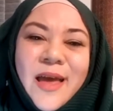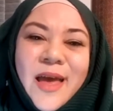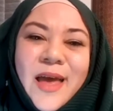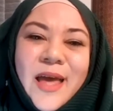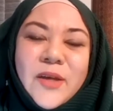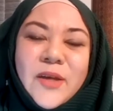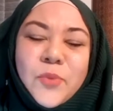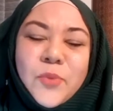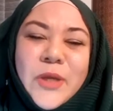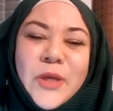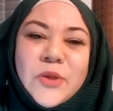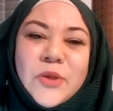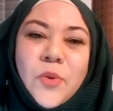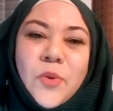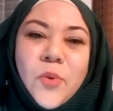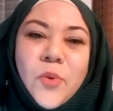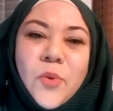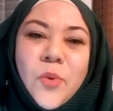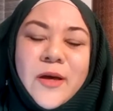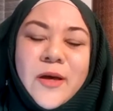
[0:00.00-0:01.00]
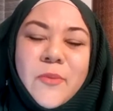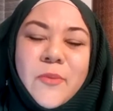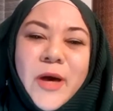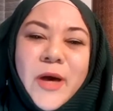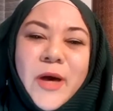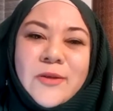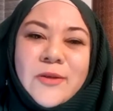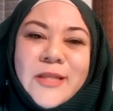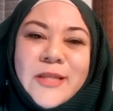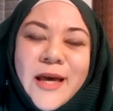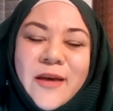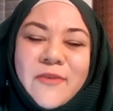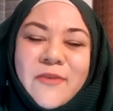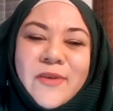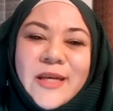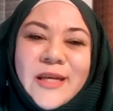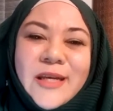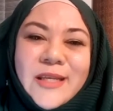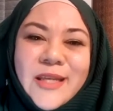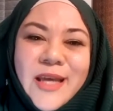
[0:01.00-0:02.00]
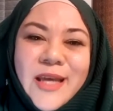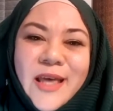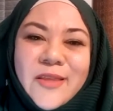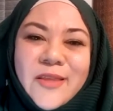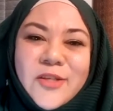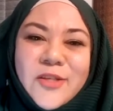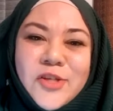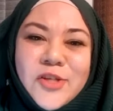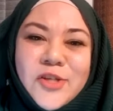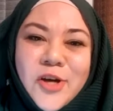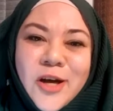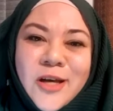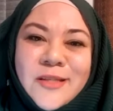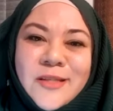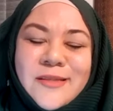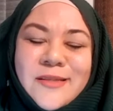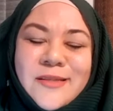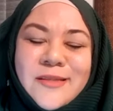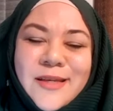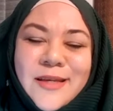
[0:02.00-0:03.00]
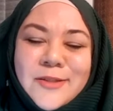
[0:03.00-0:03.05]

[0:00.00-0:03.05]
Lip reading: And we talk about having another chance.